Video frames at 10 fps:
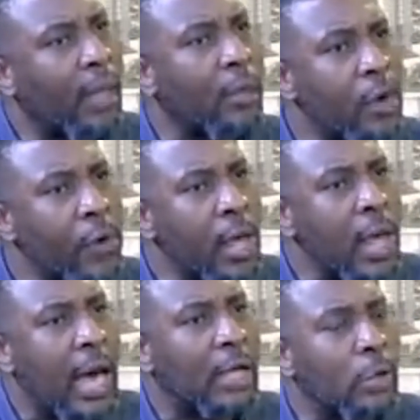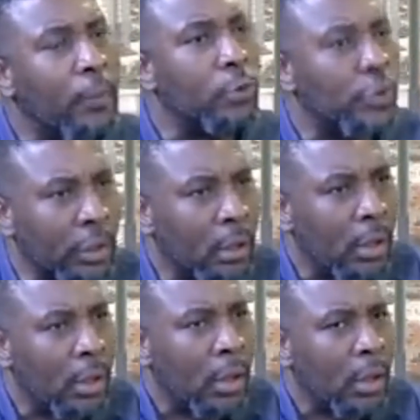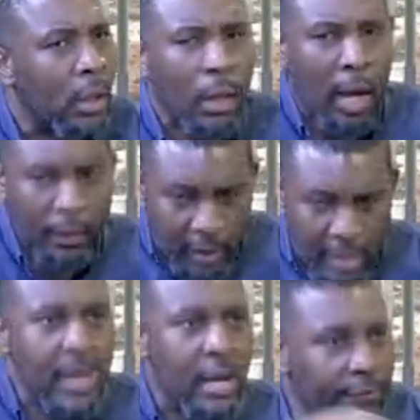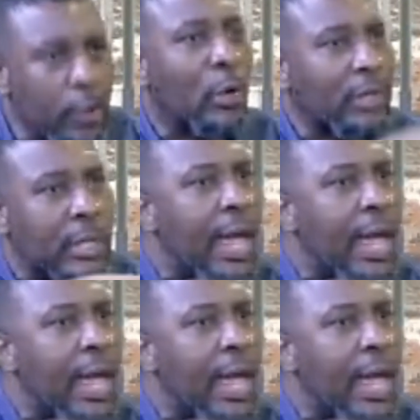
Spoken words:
area and actually pushing. The individuals in the